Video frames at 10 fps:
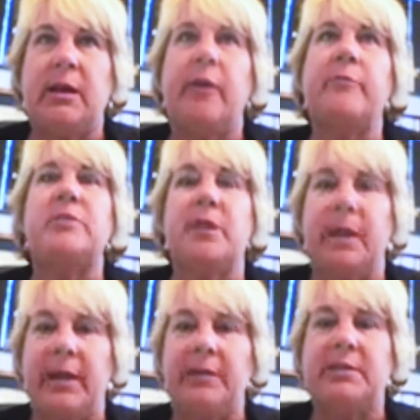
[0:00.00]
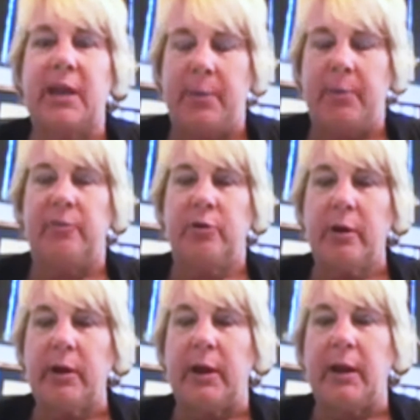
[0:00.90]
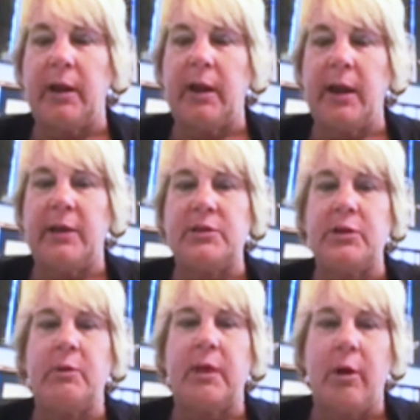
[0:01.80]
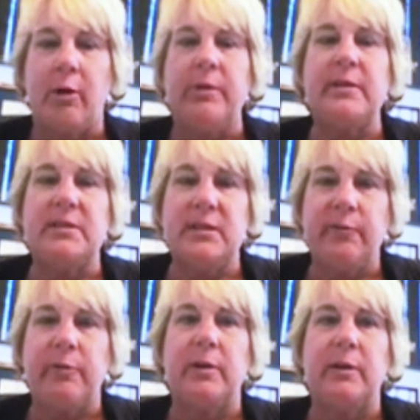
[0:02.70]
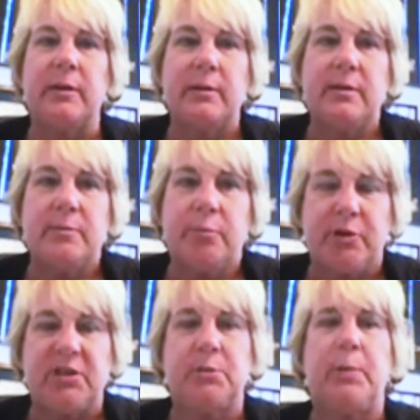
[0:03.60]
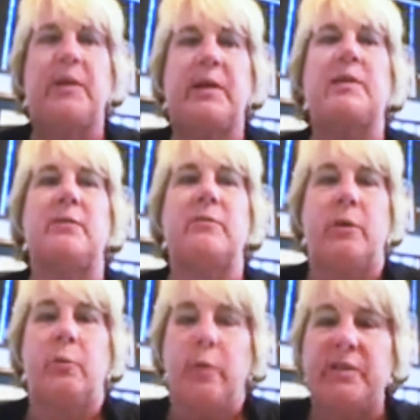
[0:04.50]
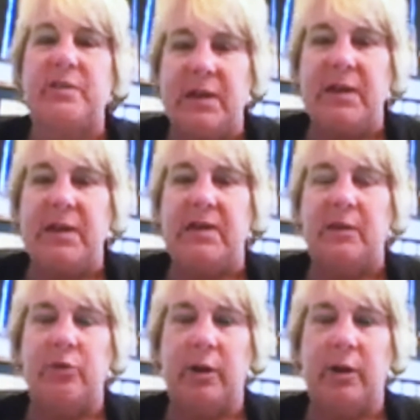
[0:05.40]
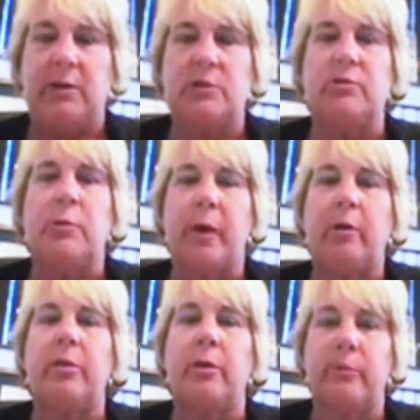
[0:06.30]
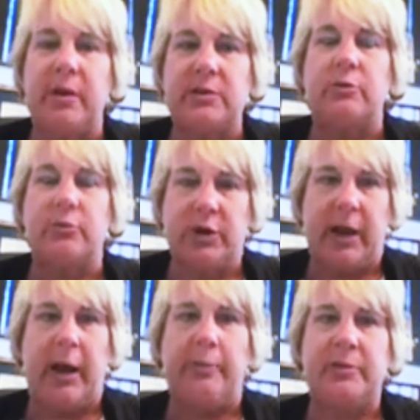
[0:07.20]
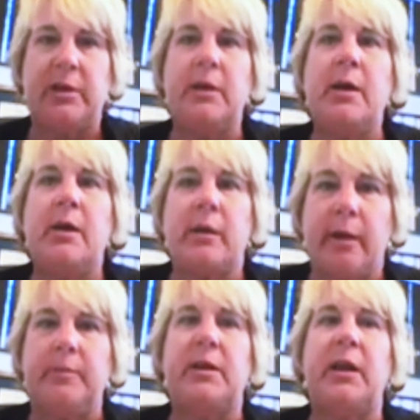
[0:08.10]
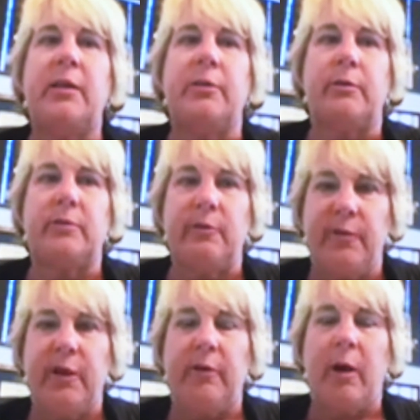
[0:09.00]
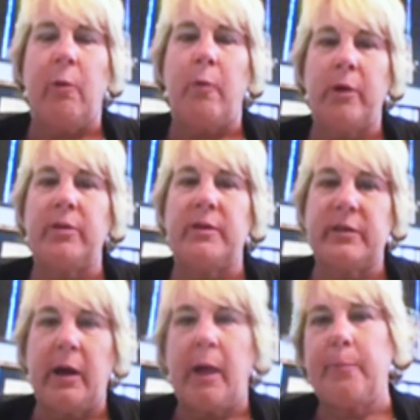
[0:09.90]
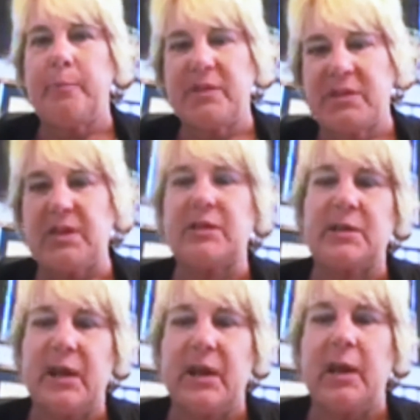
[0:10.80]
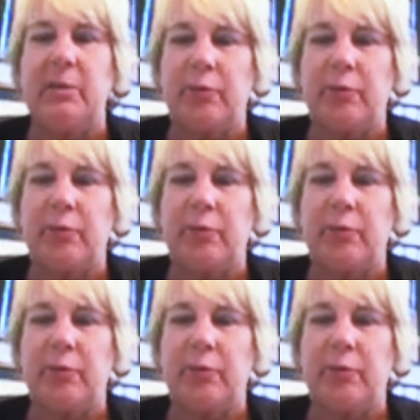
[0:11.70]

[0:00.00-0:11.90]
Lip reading: covers the landscape of trucking, and so that all these different perspectives on what's needed in the trucking industry, where are their research gaps, come together to figure out what are the top 6 to 8